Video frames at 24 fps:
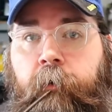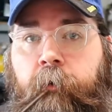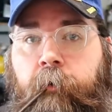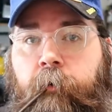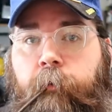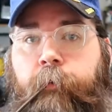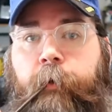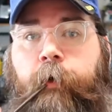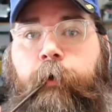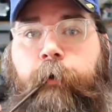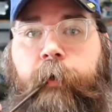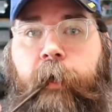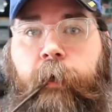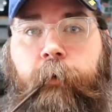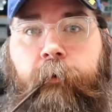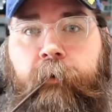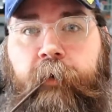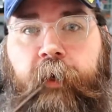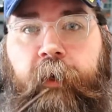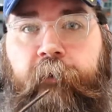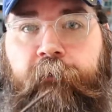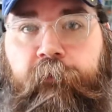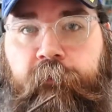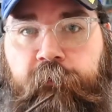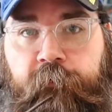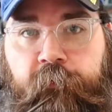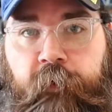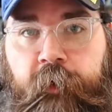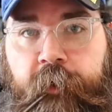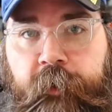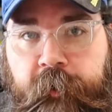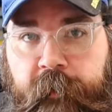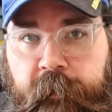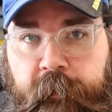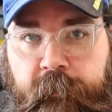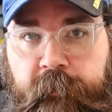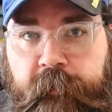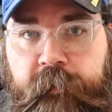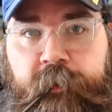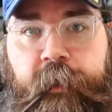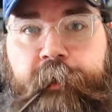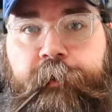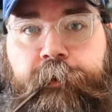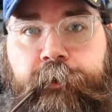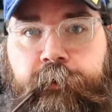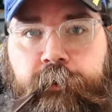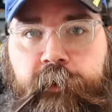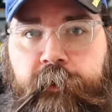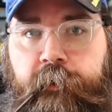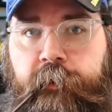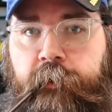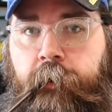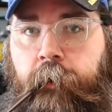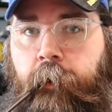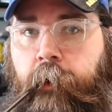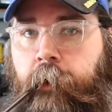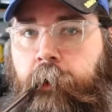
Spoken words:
You've been okay with that for fucking centuries.